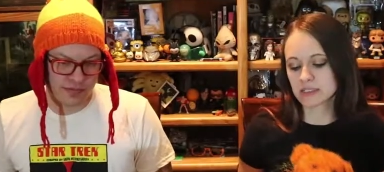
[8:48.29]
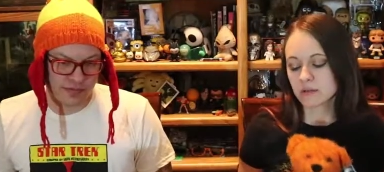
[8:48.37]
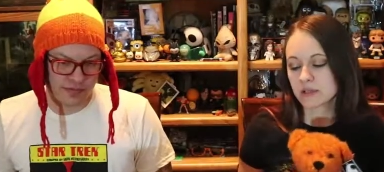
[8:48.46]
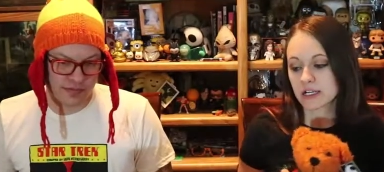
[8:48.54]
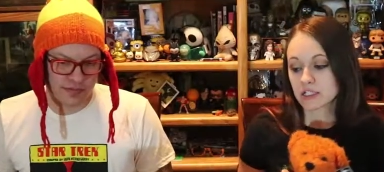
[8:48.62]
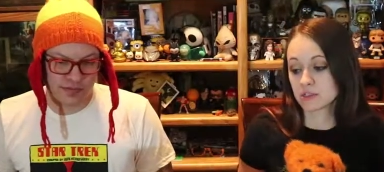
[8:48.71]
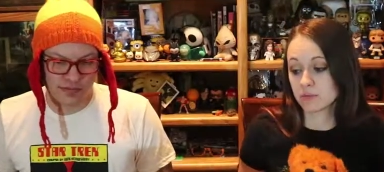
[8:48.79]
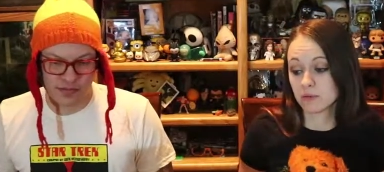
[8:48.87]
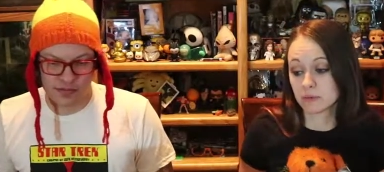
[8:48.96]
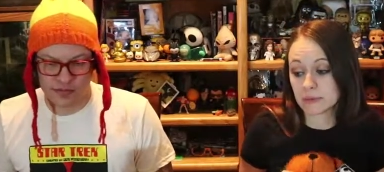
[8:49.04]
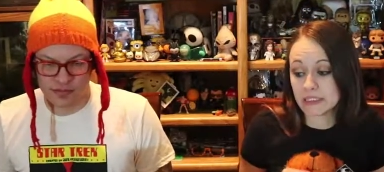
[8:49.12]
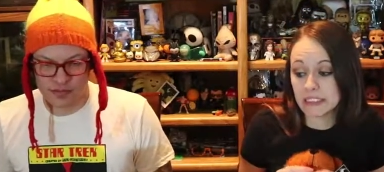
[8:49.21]
Speaker 1: I would actually
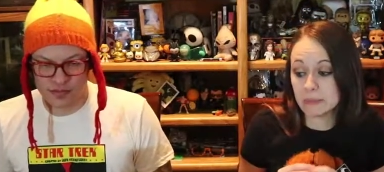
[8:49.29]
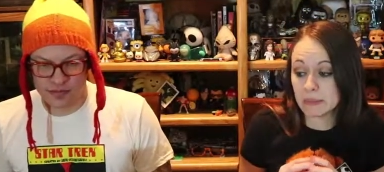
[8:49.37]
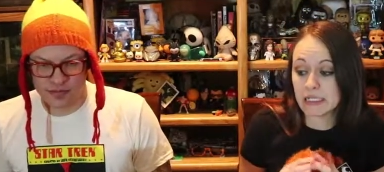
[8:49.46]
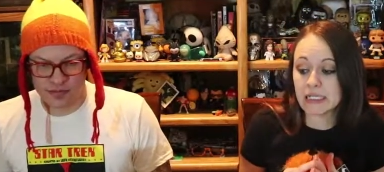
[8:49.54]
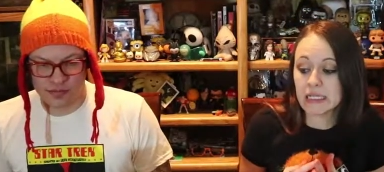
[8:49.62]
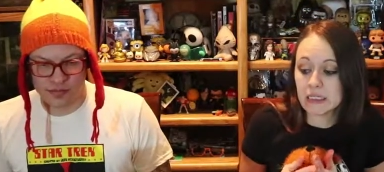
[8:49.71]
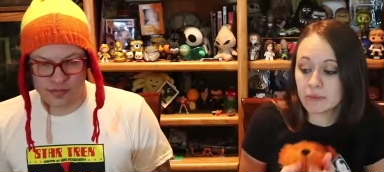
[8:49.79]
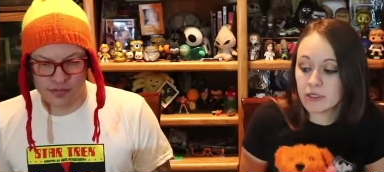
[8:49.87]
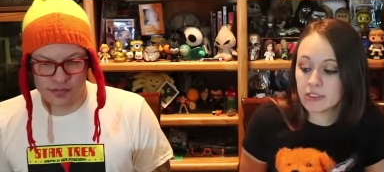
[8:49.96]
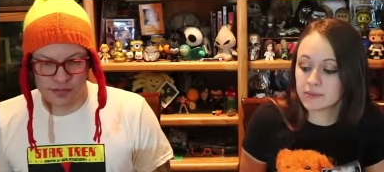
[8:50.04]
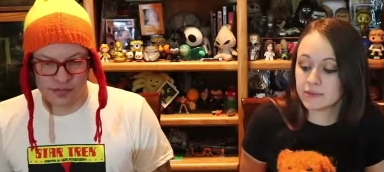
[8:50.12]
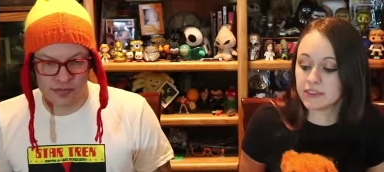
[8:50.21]
probably keep that in the
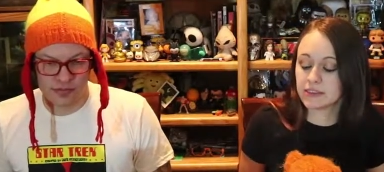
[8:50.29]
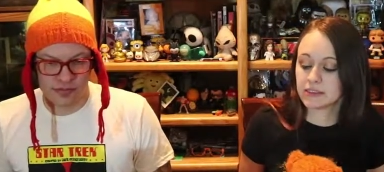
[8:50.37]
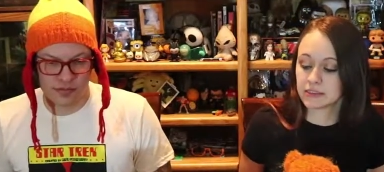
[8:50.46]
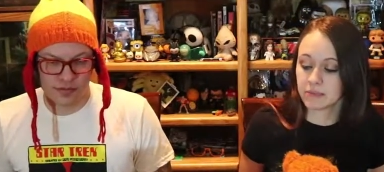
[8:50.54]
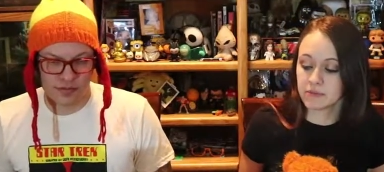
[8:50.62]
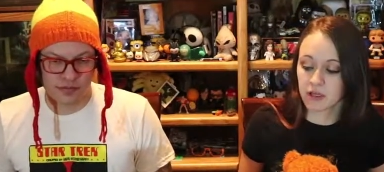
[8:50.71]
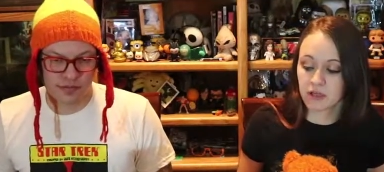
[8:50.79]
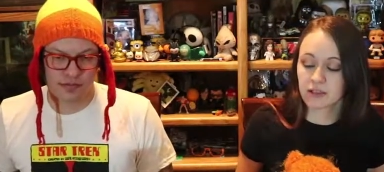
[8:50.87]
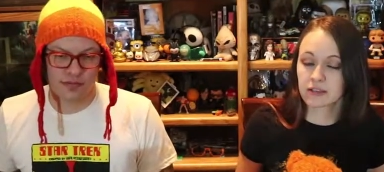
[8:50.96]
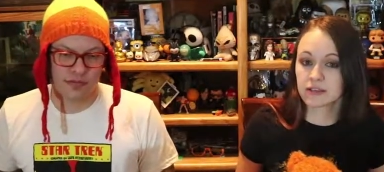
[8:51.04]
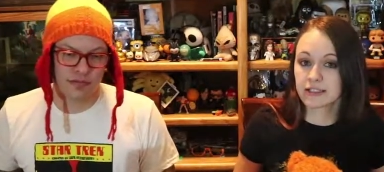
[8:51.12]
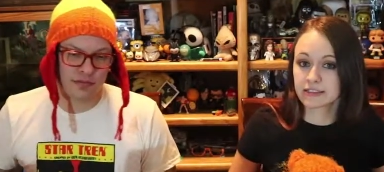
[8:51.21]
box because I'm not a
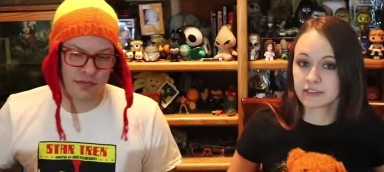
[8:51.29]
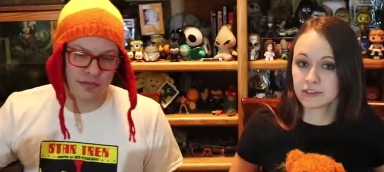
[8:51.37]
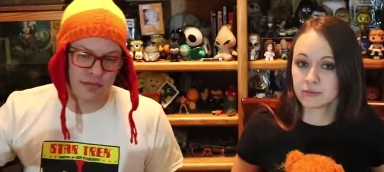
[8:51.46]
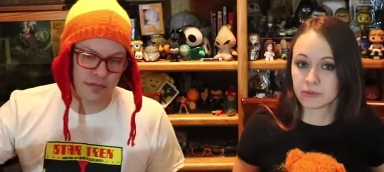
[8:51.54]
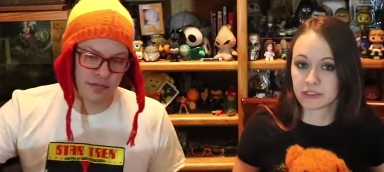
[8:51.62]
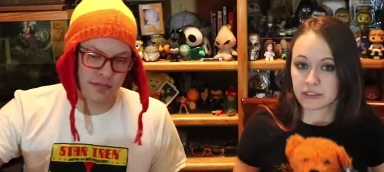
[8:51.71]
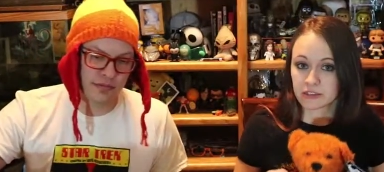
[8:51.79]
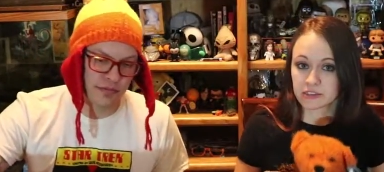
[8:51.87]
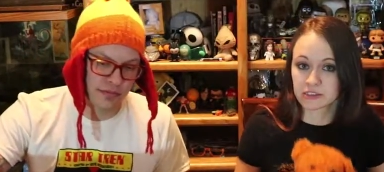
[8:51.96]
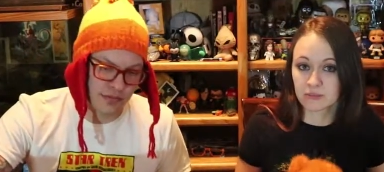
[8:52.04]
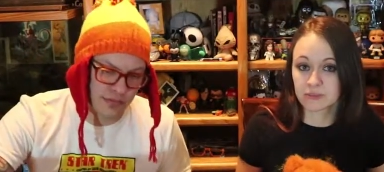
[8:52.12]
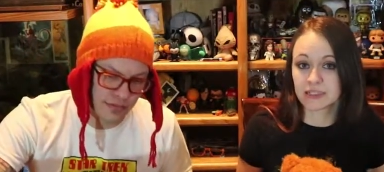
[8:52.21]
collector, but
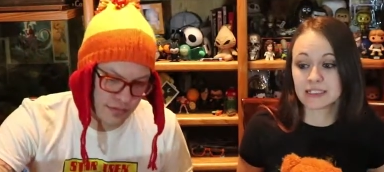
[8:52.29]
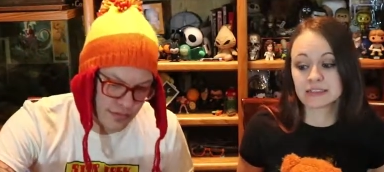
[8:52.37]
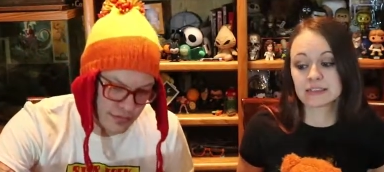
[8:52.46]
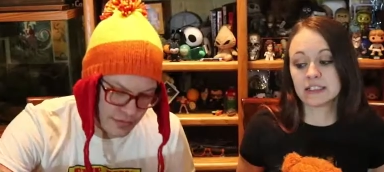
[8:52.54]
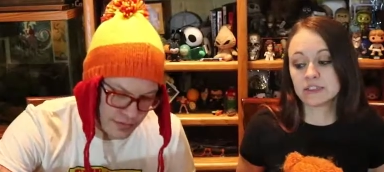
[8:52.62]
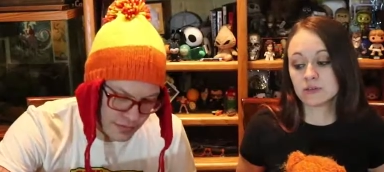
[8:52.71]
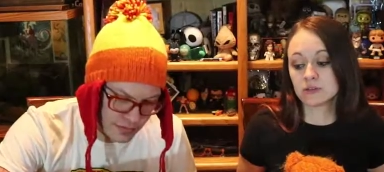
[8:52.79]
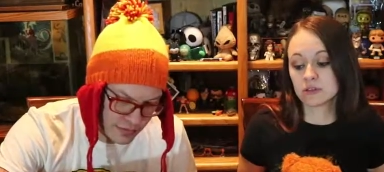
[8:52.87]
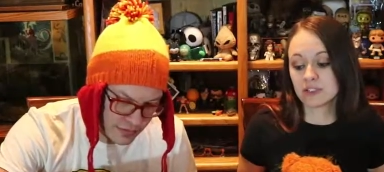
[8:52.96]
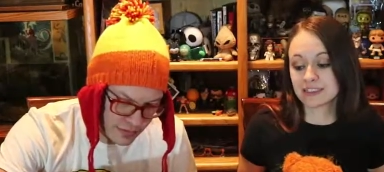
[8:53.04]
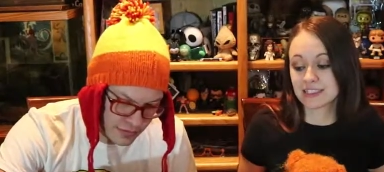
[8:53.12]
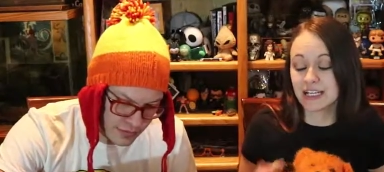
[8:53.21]
there's some things that I do
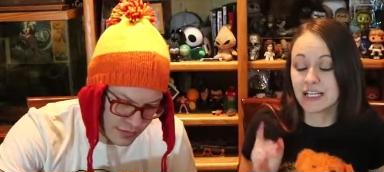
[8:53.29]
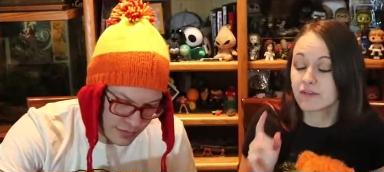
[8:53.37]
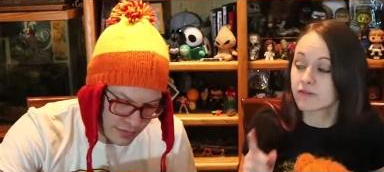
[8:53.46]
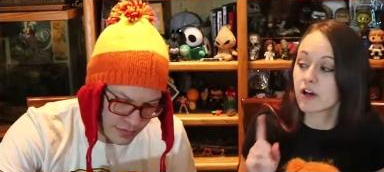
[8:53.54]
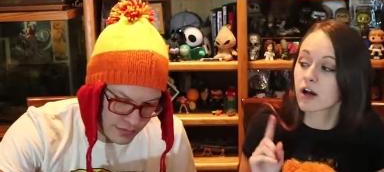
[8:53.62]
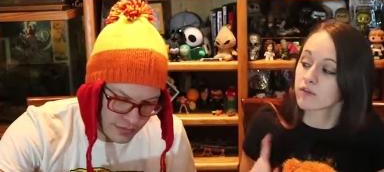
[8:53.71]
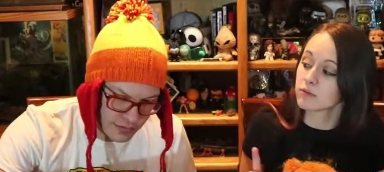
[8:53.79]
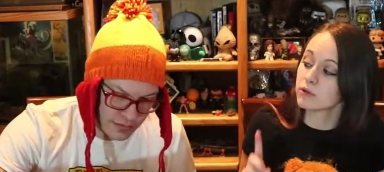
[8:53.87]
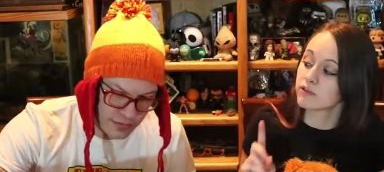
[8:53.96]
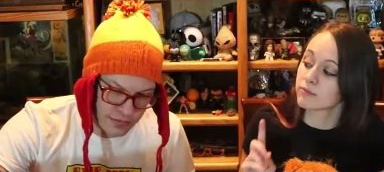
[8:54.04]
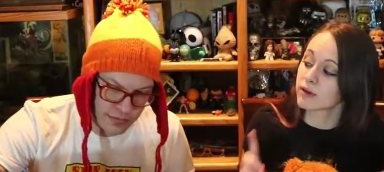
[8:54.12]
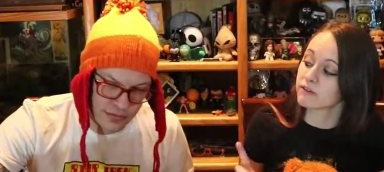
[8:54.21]
collect. I have not
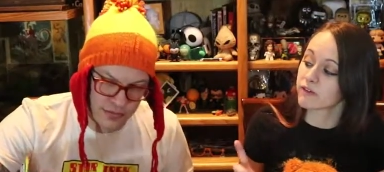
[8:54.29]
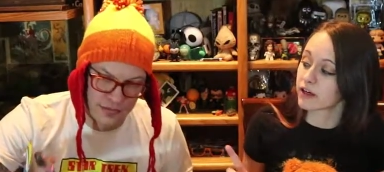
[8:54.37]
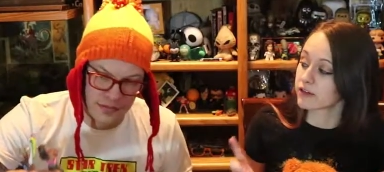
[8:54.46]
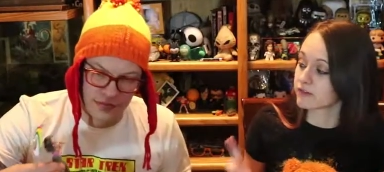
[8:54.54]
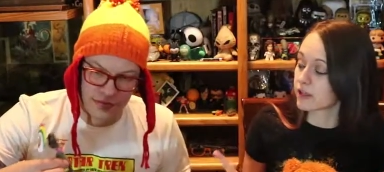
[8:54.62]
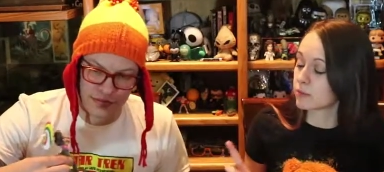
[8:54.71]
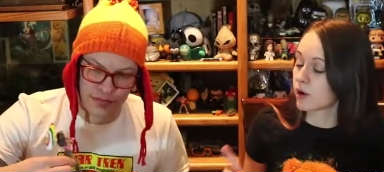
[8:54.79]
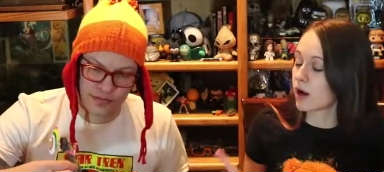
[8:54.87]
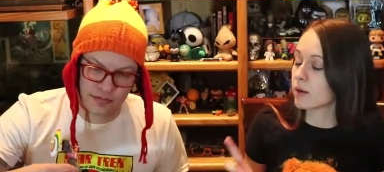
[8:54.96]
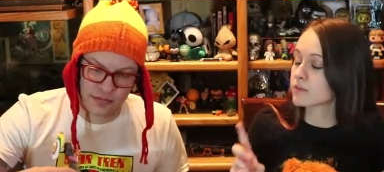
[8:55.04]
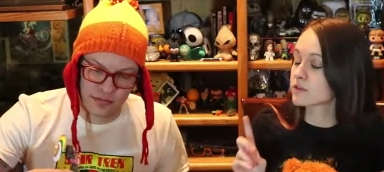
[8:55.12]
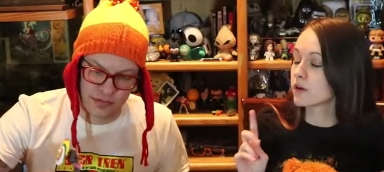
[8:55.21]
removed my Firefly
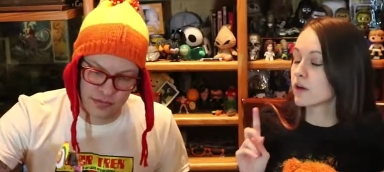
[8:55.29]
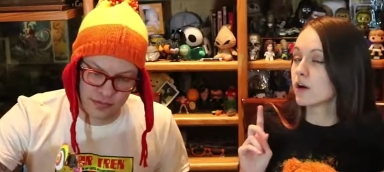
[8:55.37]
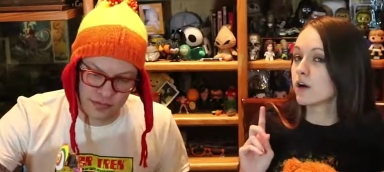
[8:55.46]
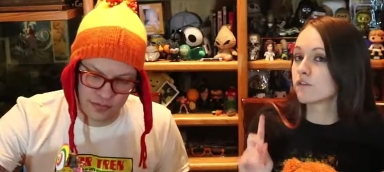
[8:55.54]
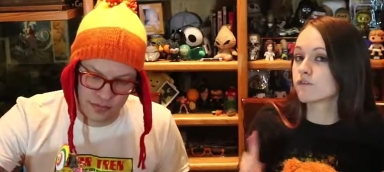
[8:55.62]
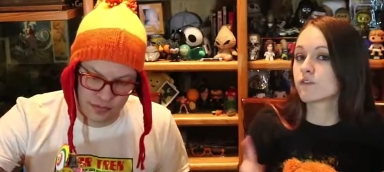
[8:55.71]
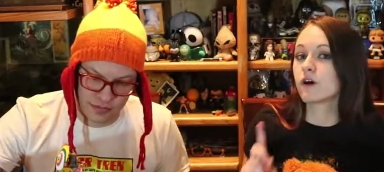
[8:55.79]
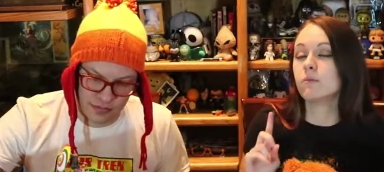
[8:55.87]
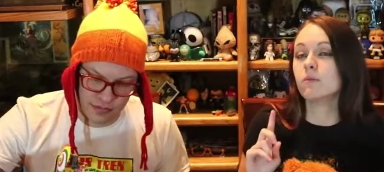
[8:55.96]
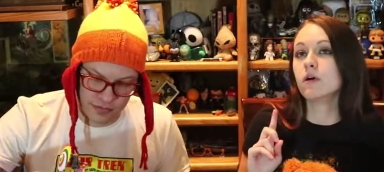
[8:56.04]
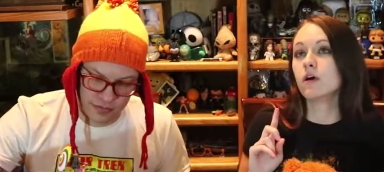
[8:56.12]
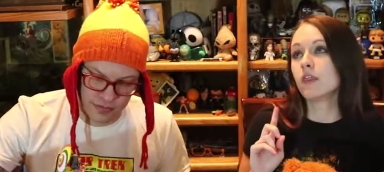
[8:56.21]
Pops
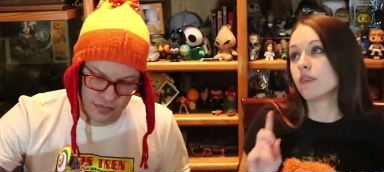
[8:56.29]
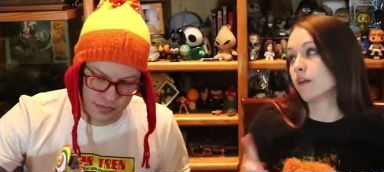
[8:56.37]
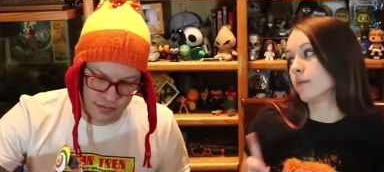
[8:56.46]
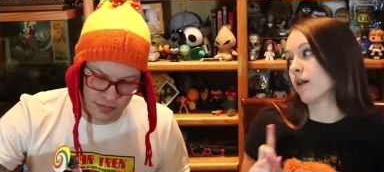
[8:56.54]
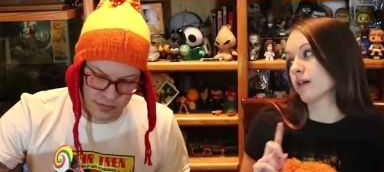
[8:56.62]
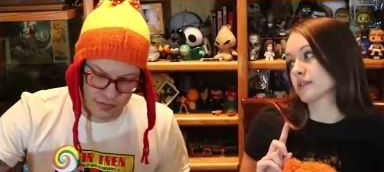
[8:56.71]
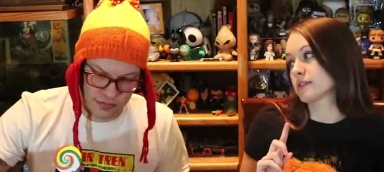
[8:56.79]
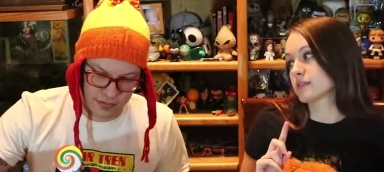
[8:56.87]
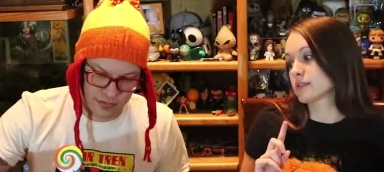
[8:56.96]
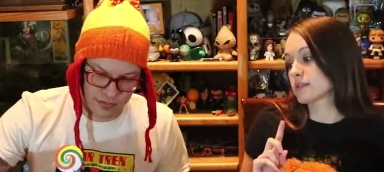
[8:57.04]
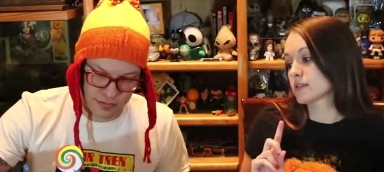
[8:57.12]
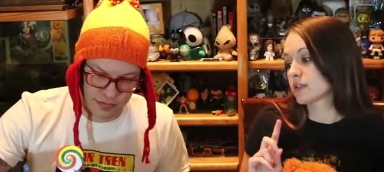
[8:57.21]
from their
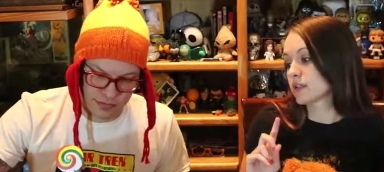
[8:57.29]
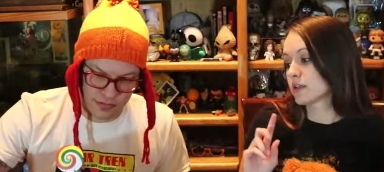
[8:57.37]
boxes.